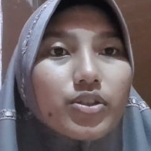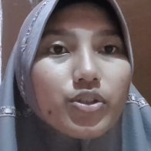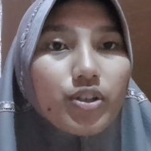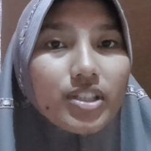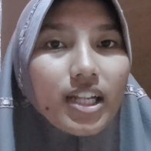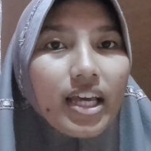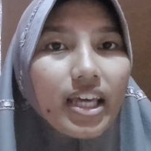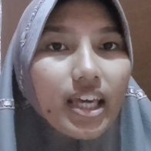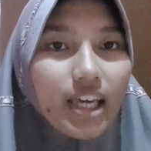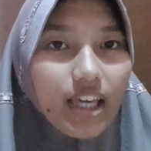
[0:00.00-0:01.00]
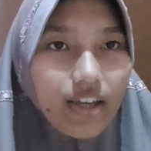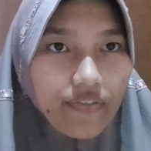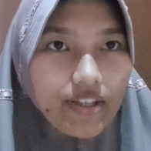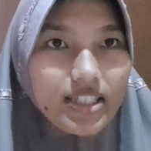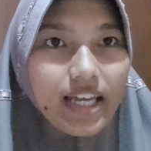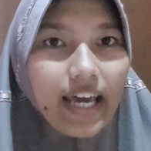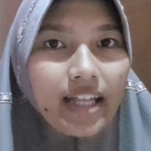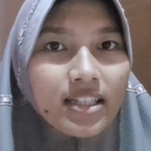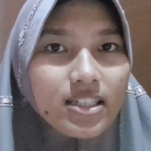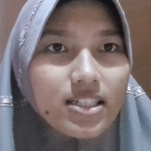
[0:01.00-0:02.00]
Dudley, Evans,
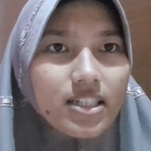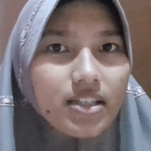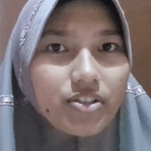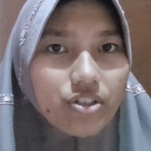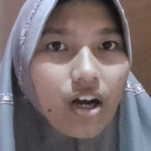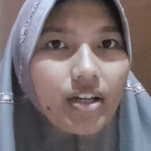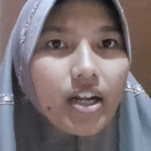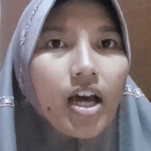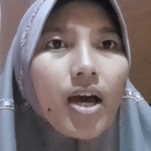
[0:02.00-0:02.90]
and Citichon